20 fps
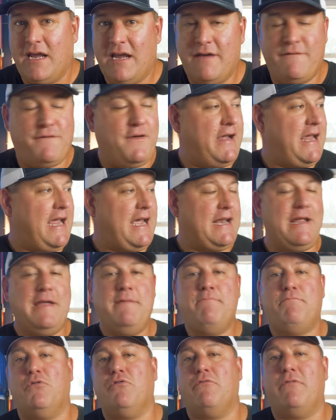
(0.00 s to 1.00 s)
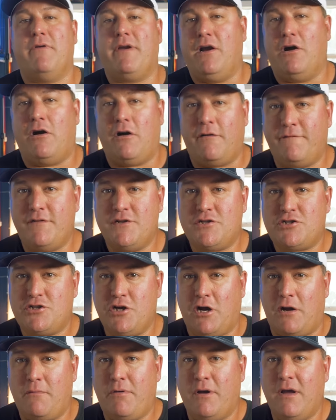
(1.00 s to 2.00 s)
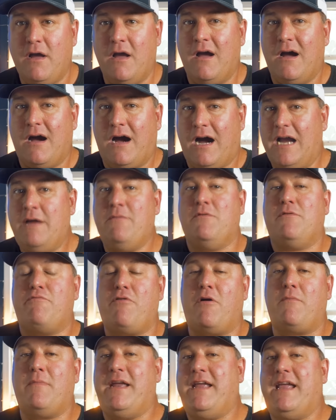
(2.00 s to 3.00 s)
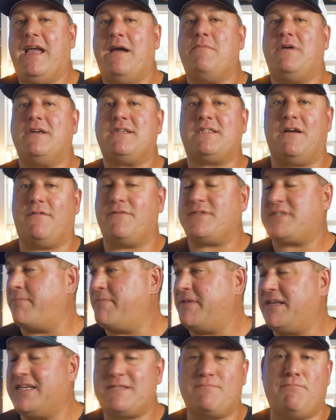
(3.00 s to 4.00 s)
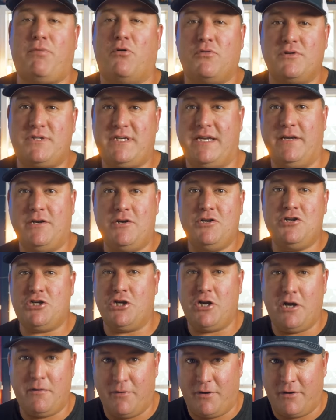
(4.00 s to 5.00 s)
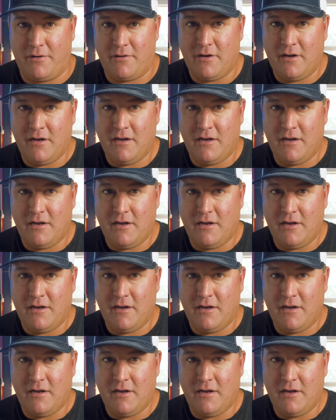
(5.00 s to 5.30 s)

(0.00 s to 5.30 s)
If I had a boring office job, I would probably get myself something sporty and German.